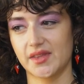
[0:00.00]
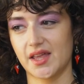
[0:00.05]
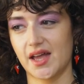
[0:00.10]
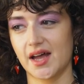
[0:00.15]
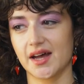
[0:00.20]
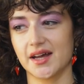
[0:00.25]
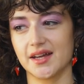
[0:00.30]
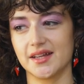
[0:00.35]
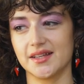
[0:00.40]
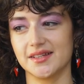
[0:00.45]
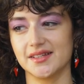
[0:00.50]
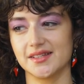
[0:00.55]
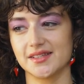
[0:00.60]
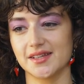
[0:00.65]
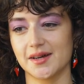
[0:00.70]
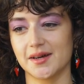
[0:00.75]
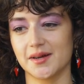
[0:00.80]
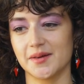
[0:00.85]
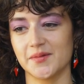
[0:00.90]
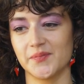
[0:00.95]
And
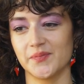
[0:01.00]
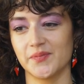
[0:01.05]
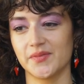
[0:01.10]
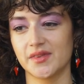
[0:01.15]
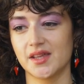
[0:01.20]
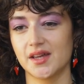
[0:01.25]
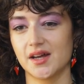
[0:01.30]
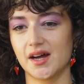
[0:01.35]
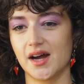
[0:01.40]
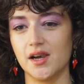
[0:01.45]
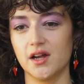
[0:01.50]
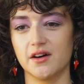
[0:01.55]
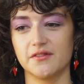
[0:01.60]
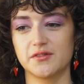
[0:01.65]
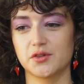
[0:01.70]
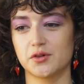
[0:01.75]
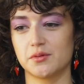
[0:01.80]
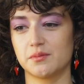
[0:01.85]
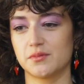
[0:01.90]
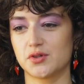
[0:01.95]
I love
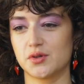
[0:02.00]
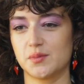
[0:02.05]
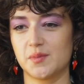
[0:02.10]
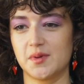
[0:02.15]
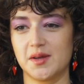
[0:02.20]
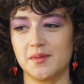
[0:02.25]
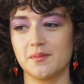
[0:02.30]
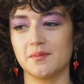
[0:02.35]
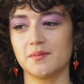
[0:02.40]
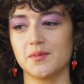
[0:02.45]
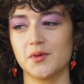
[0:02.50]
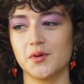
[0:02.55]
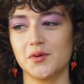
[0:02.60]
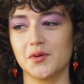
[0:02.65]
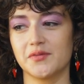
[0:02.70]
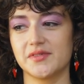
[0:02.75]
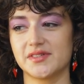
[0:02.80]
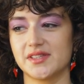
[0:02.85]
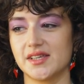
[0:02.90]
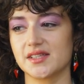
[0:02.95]
Tom Jobim, who
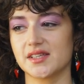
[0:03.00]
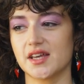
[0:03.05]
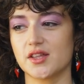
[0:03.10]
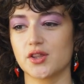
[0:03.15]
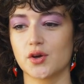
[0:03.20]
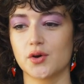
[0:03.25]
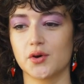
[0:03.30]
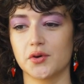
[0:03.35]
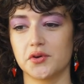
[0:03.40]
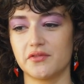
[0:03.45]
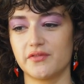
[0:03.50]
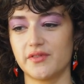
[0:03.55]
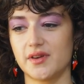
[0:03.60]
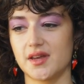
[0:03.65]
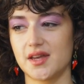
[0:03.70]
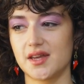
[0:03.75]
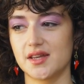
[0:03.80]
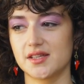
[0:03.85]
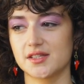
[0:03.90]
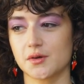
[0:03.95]
obviously is like the god of
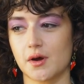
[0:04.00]
it.